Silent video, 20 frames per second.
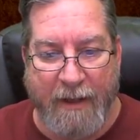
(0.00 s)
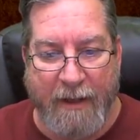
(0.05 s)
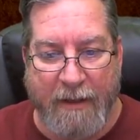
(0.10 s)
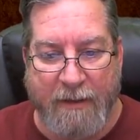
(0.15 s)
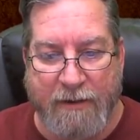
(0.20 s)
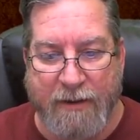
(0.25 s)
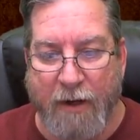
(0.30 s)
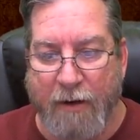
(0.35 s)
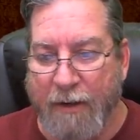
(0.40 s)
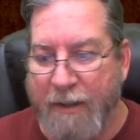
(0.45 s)

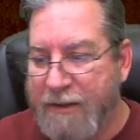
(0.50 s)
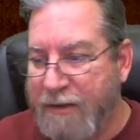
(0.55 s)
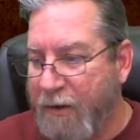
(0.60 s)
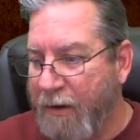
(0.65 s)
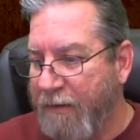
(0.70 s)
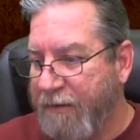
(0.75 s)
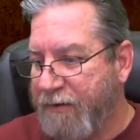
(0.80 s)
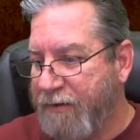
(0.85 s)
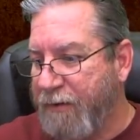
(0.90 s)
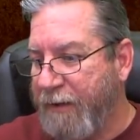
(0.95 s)
So let's go to
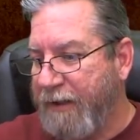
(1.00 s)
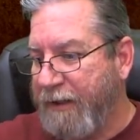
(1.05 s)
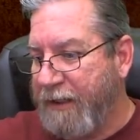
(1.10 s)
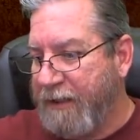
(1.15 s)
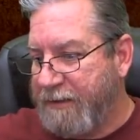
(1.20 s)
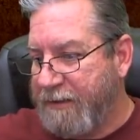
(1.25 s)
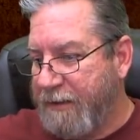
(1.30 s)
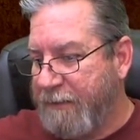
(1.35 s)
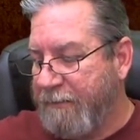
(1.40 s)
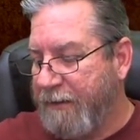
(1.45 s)
the screen,
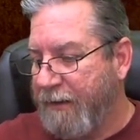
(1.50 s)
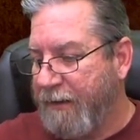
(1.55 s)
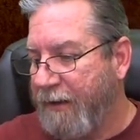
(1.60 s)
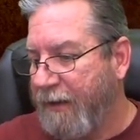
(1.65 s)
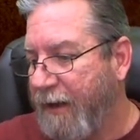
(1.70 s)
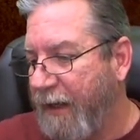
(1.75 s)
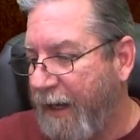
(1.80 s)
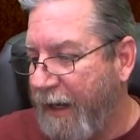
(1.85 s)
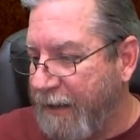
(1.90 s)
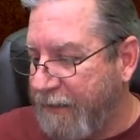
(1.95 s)
Dustin.
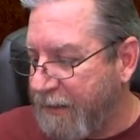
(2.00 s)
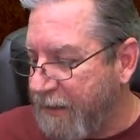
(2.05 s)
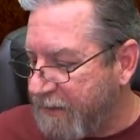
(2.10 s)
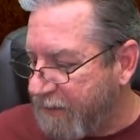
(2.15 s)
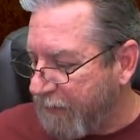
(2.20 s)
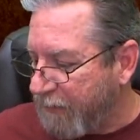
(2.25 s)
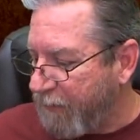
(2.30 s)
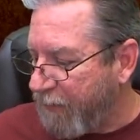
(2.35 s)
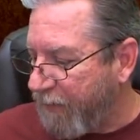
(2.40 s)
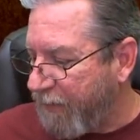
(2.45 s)
Hey,
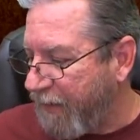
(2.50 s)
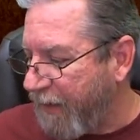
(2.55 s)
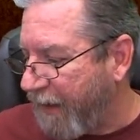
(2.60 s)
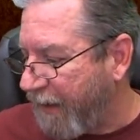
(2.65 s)
Dustin, do the thing.